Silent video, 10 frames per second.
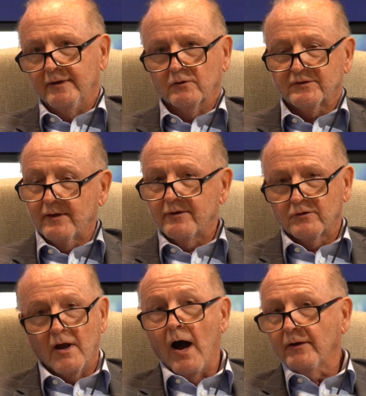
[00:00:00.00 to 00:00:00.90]
deals and
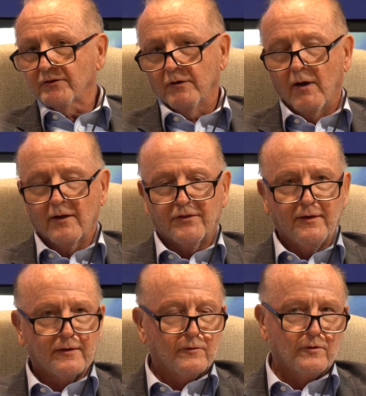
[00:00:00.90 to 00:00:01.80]
they're not. So I
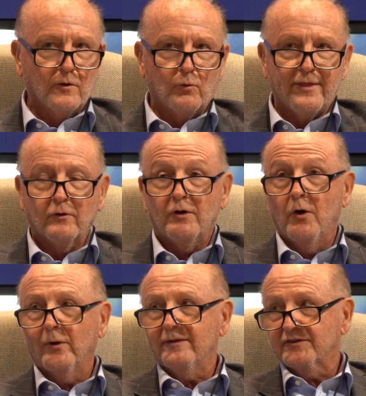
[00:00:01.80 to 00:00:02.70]
think, without
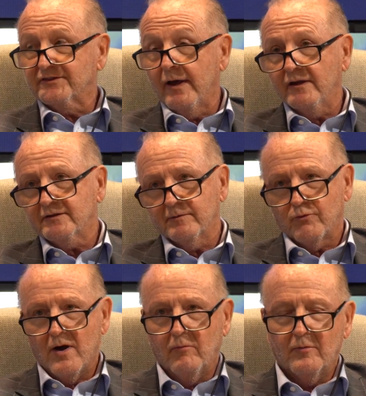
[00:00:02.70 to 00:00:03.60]
knowing the size of the
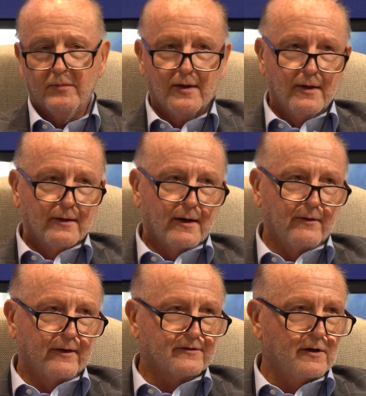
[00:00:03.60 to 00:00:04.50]
problem,
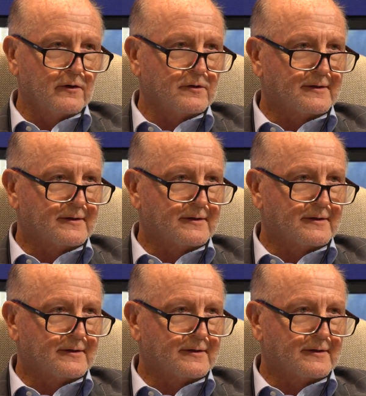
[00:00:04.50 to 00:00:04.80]
I think it's hard